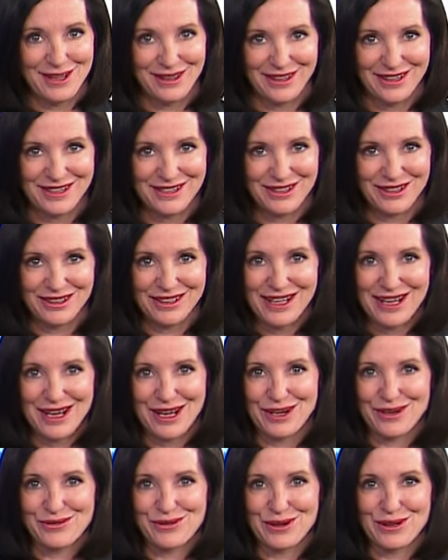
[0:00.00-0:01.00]
That's all
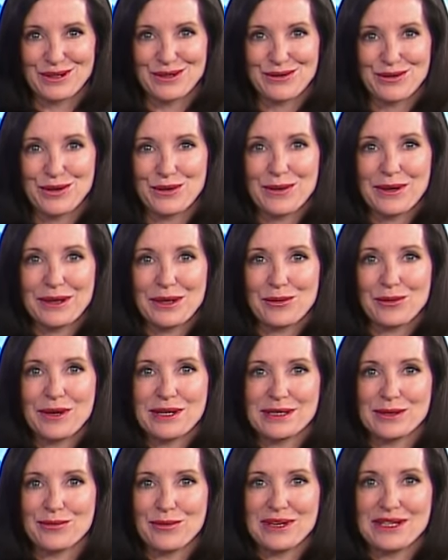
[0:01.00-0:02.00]
ahead. First, for the week that
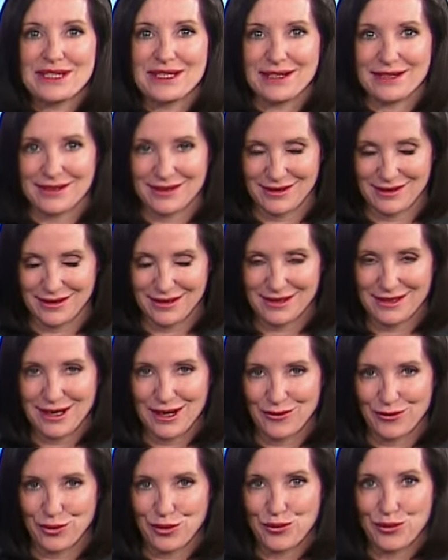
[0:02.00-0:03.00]
was in business, it's
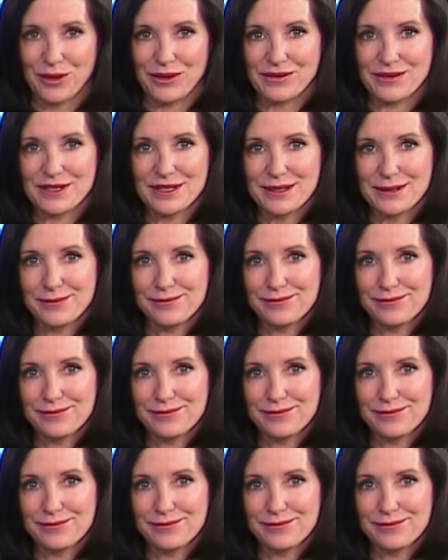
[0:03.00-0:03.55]
time for the briefs.